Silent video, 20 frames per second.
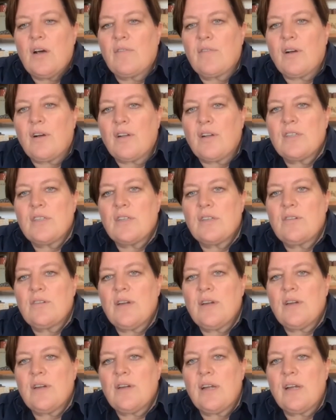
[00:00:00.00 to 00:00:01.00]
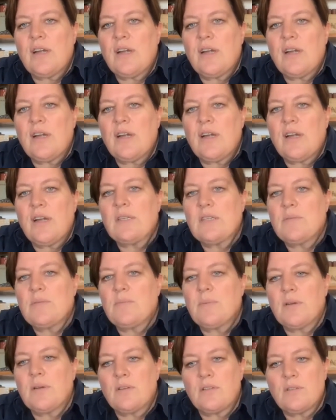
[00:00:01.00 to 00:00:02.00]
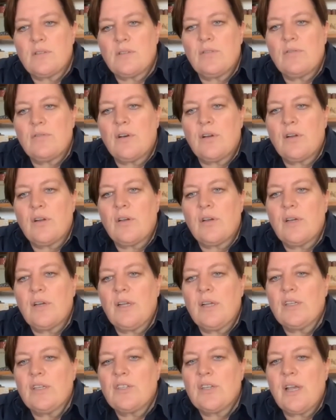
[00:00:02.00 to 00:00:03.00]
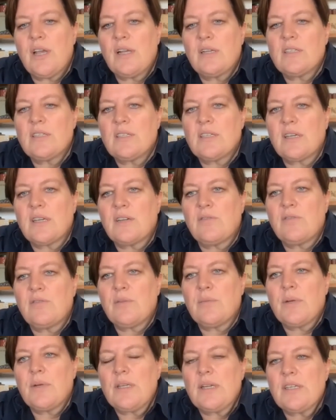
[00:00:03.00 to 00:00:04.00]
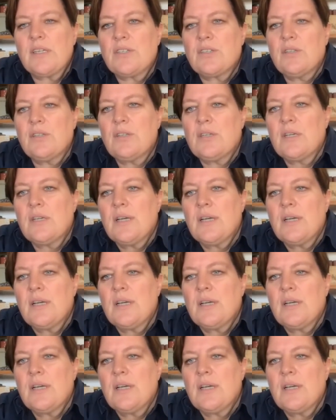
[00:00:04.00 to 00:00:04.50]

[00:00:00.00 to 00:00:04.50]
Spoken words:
concentrate for the sweetness, because you've got to initiate a second fermentation.